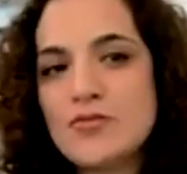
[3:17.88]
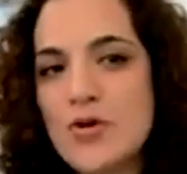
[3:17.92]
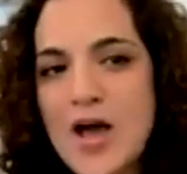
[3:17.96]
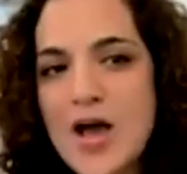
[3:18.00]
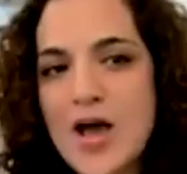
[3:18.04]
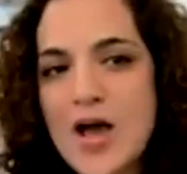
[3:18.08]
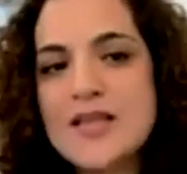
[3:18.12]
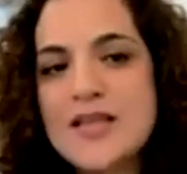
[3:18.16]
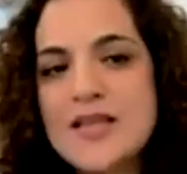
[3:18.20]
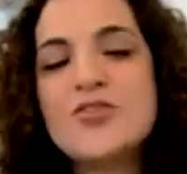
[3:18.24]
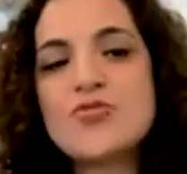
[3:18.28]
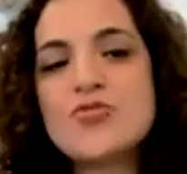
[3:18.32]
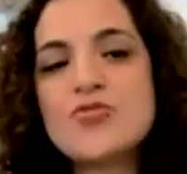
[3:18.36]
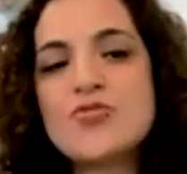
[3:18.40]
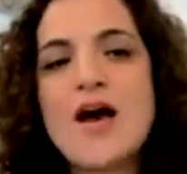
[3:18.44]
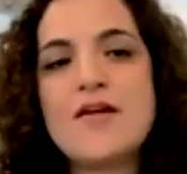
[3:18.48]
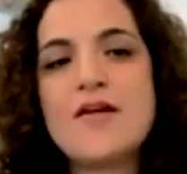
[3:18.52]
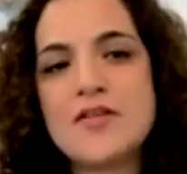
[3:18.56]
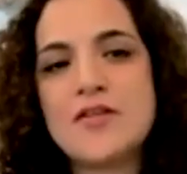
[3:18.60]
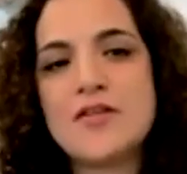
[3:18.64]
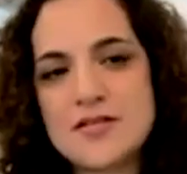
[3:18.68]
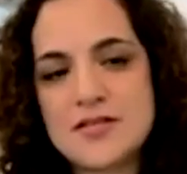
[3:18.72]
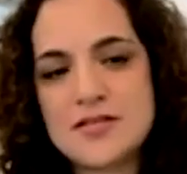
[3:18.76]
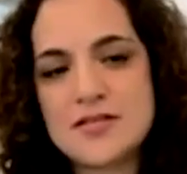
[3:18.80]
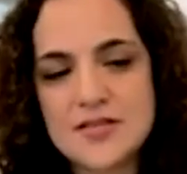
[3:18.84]
need to have
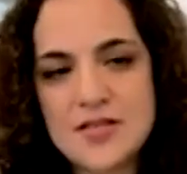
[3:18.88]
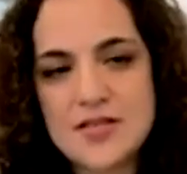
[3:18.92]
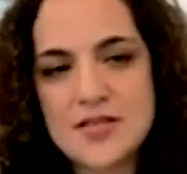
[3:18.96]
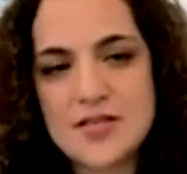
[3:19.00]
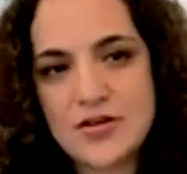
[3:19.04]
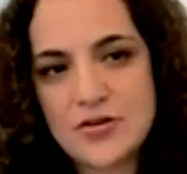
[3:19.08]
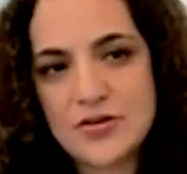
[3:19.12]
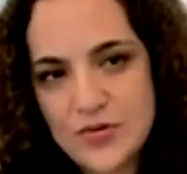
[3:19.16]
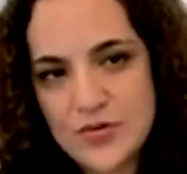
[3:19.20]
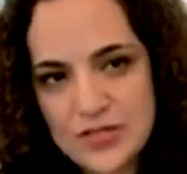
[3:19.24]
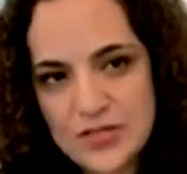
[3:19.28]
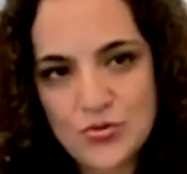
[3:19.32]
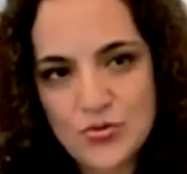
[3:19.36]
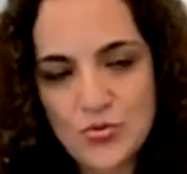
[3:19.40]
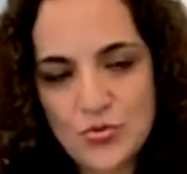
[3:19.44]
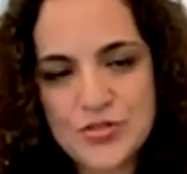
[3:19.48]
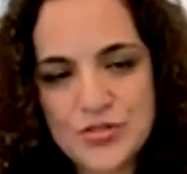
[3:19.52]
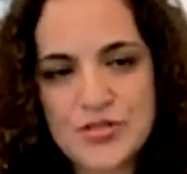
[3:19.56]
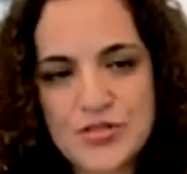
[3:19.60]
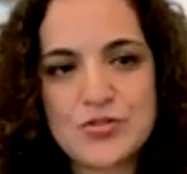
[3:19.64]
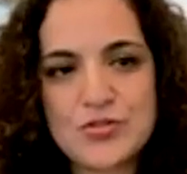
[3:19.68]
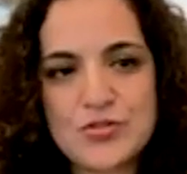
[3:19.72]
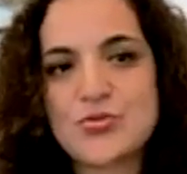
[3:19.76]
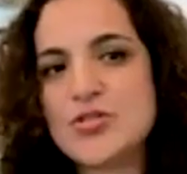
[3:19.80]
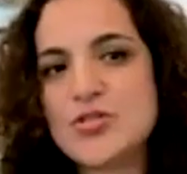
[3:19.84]
the necessary
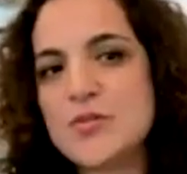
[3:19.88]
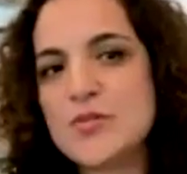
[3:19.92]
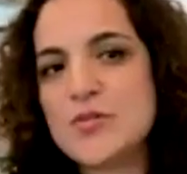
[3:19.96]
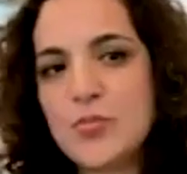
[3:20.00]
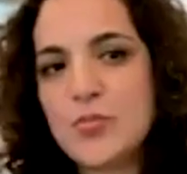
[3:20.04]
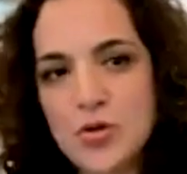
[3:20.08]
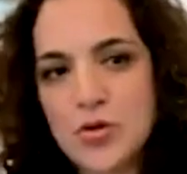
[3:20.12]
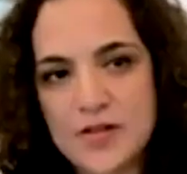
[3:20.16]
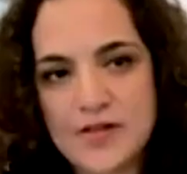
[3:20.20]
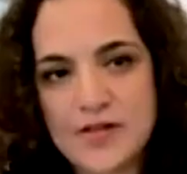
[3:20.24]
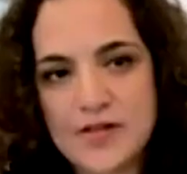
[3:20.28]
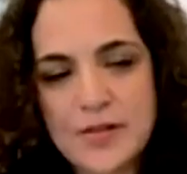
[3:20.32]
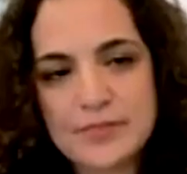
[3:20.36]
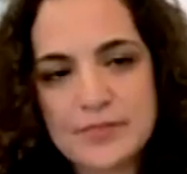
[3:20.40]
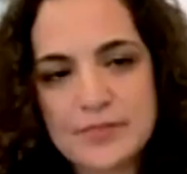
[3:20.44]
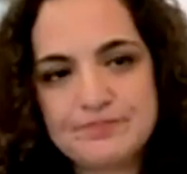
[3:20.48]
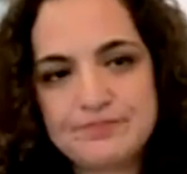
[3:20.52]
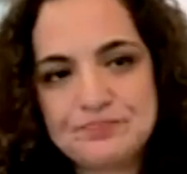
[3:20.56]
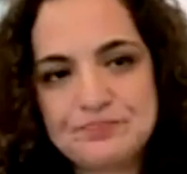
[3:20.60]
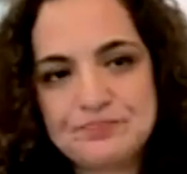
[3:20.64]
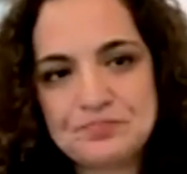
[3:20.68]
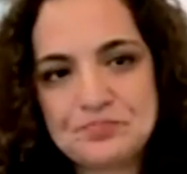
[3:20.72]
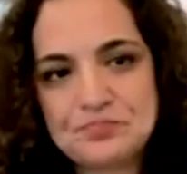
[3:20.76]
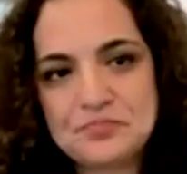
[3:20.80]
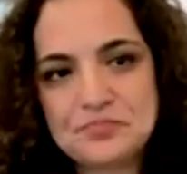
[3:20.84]
resources to support them.
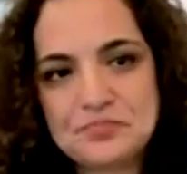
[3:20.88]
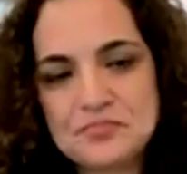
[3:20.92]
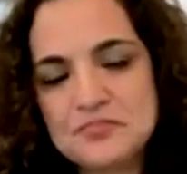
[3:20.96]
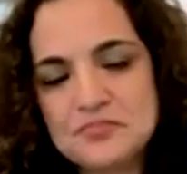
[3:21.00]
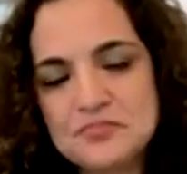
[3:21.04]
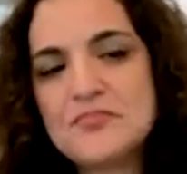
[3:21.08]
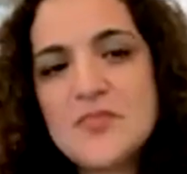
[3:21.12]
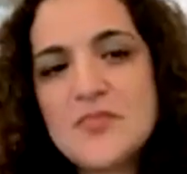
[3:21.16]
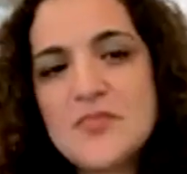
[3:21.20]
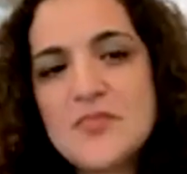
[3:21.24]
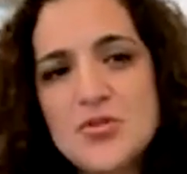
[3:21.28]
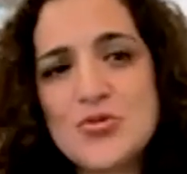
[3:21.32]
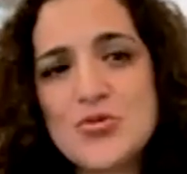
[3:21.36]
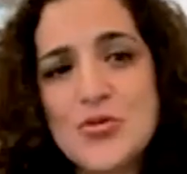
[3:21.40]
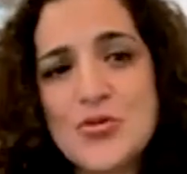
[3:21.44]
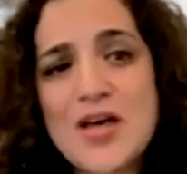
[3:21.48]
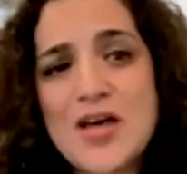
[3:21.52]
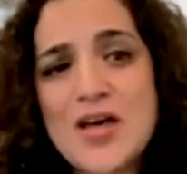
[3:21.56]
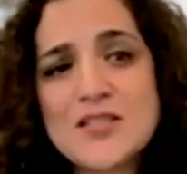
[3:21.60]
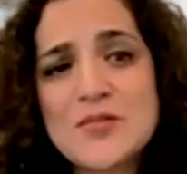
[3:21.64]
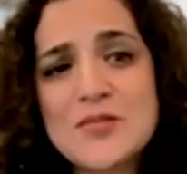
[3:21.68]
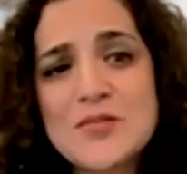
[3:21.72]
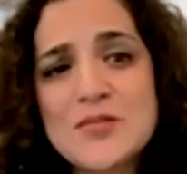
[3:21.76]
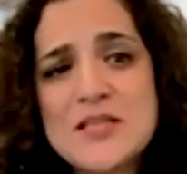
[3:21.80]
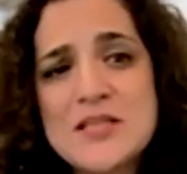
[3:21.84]
So
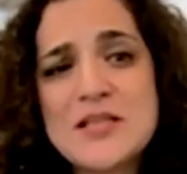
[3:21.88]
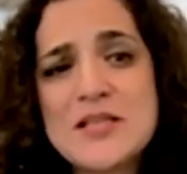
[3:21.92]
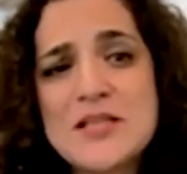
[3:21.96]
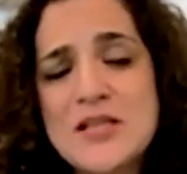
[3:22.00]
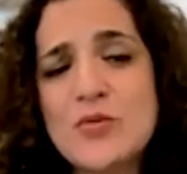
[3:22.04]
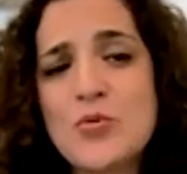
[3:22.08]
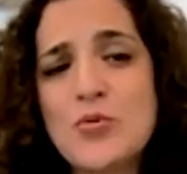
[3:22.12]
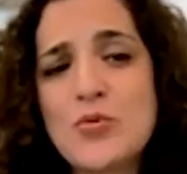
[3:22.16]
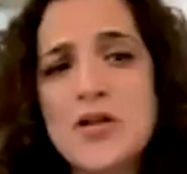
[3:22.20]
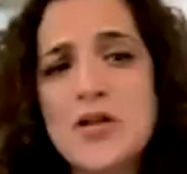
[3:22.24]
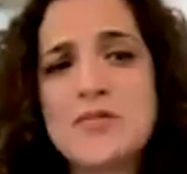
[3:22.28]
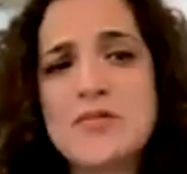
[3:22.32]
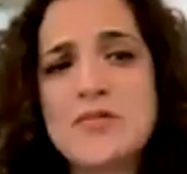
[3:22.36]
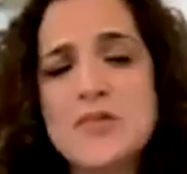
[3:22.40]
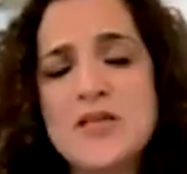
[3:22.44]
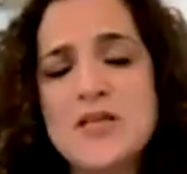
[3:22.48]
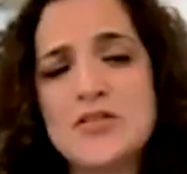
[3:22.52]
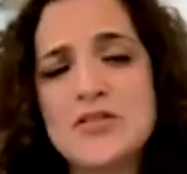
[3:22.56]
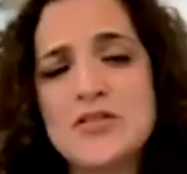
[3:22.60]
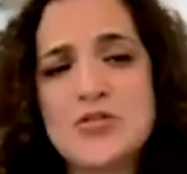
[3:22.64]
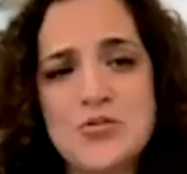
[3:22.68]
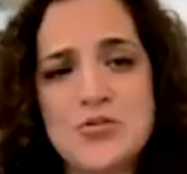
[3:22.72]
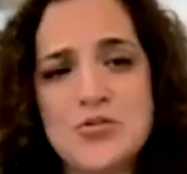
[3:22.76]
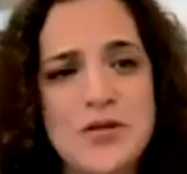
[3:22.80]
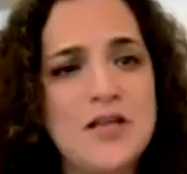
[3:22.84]
that's basically what it
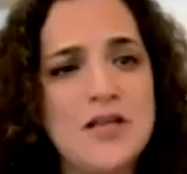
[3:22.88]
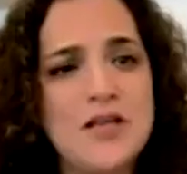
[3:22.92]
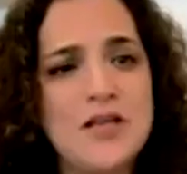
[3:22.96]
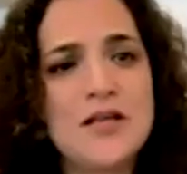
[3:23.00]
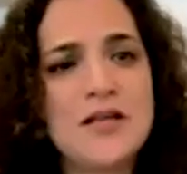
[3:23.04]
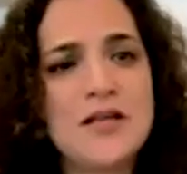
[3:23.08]
means to me.